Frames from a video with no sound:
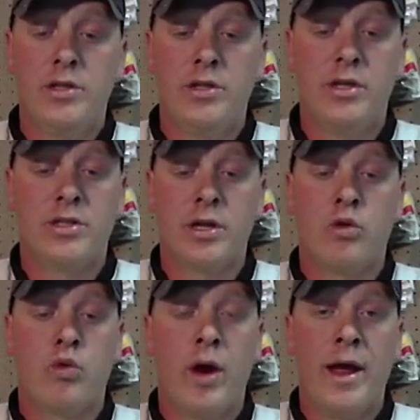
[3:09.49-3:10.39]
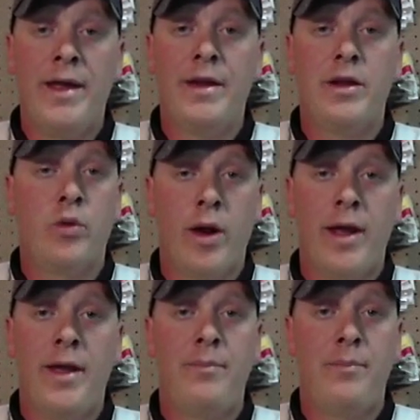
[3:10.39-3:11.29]
Just a great
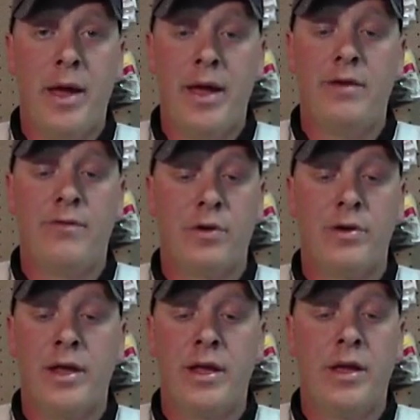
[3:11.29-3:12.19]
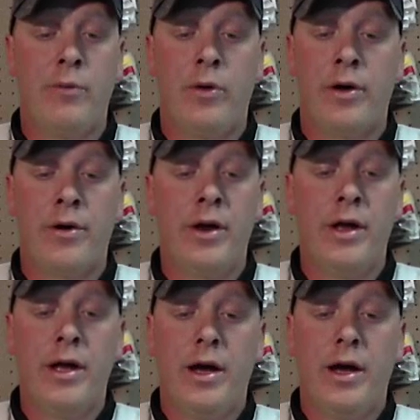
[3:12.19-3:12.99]
bait for dingy water.